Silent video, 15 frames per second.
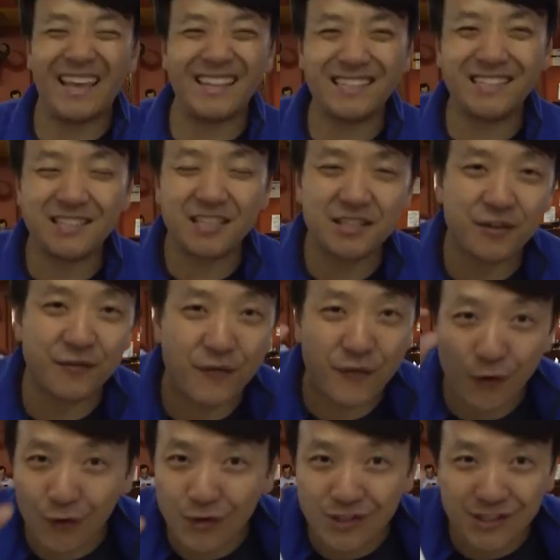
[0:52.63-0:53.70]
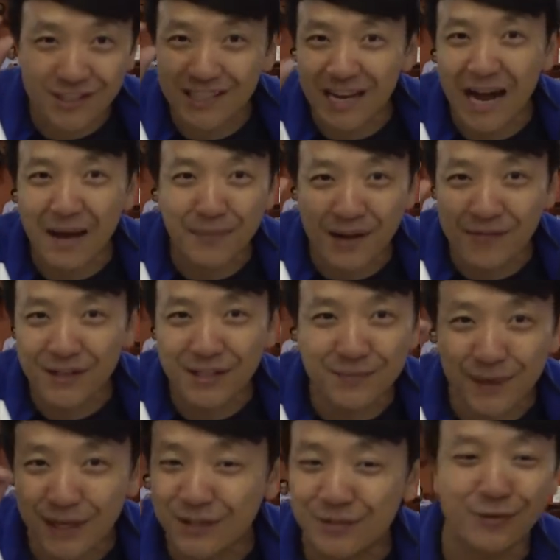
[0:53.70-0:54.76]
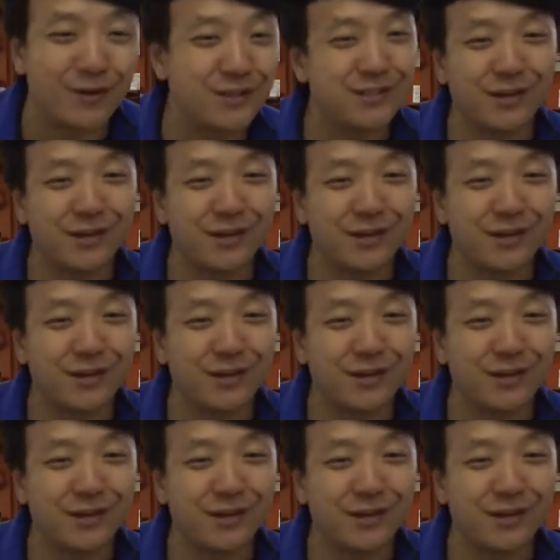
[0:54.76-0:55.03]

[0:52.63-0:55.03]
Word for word: And this is just the first stop of this meat tour.